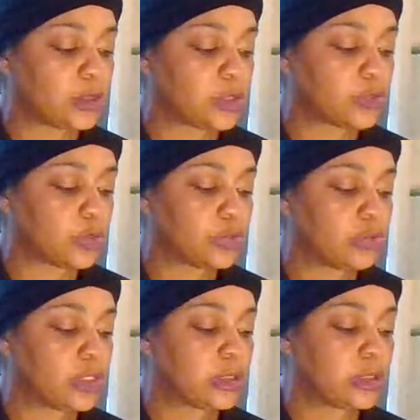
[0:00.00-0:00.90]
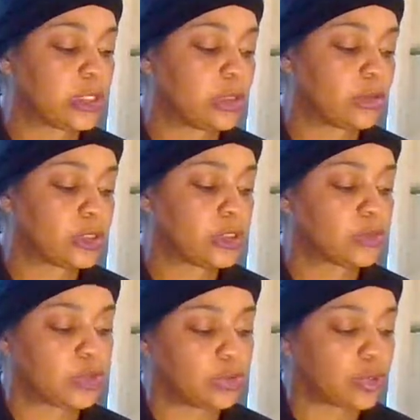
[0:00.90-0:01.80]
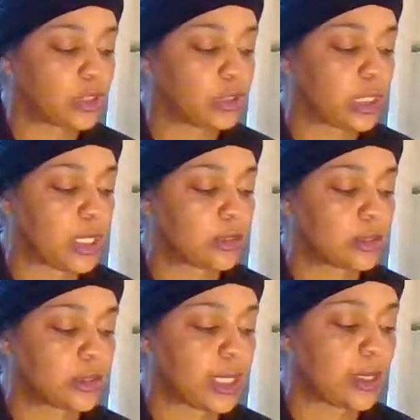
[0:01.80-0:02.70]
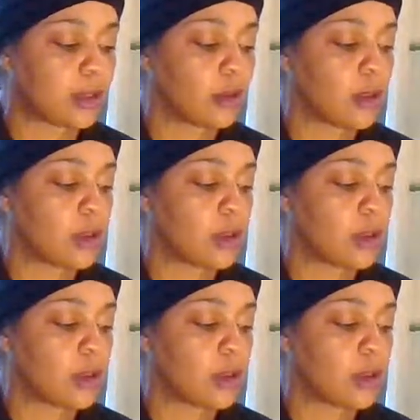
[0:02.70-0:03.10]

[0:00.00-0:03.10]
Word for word: This is what you needed to heal. This is what you needed to understand,